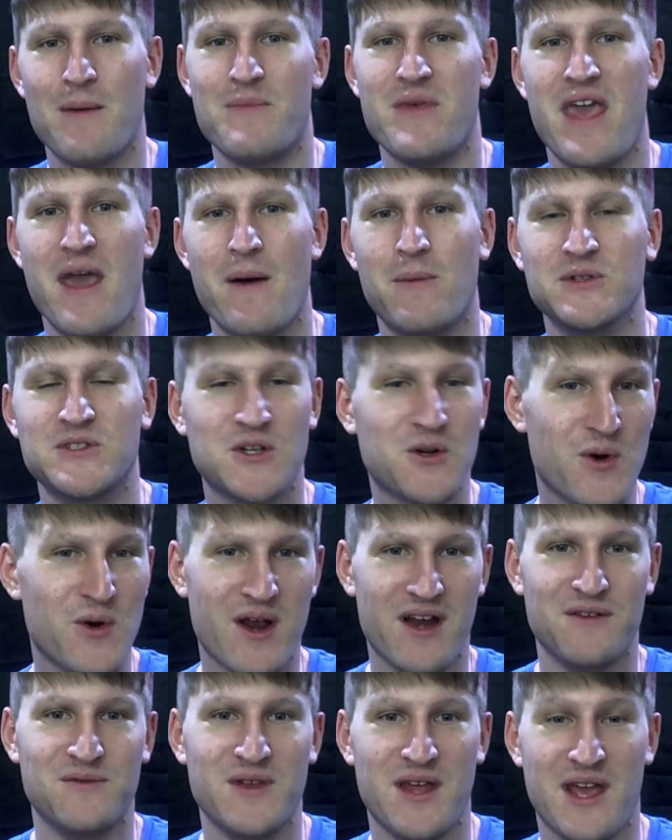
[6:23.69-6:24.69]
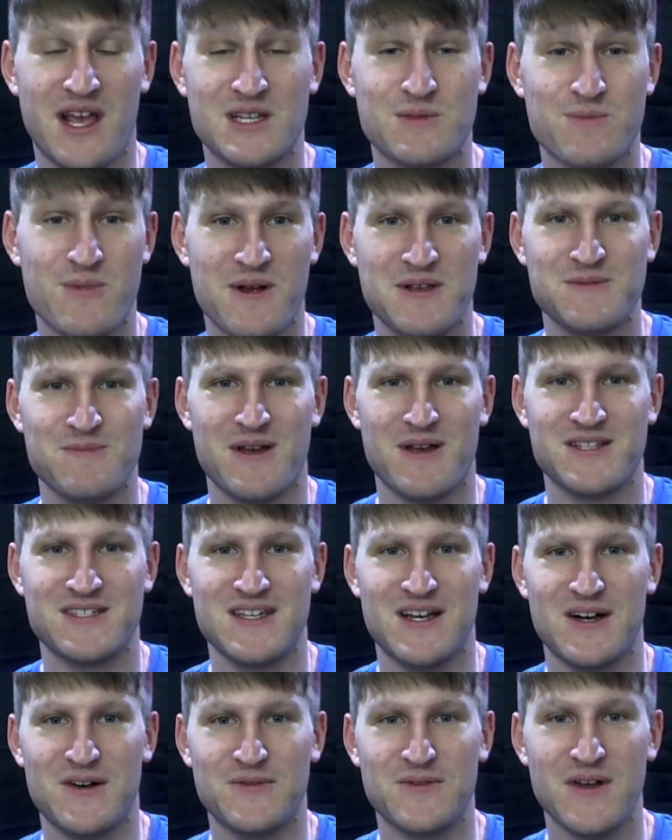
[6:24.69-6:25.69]
be able to creatively express
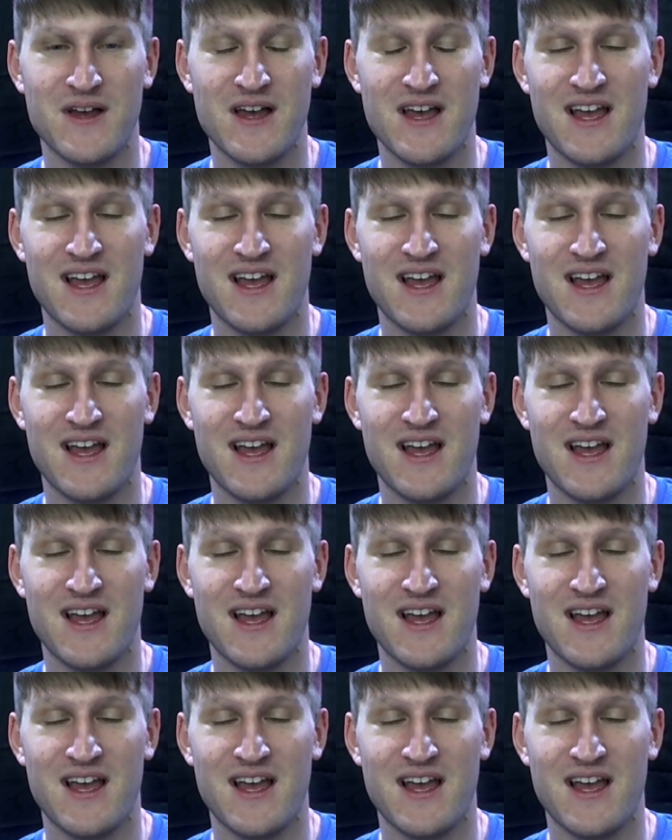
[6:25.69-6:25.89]
myself.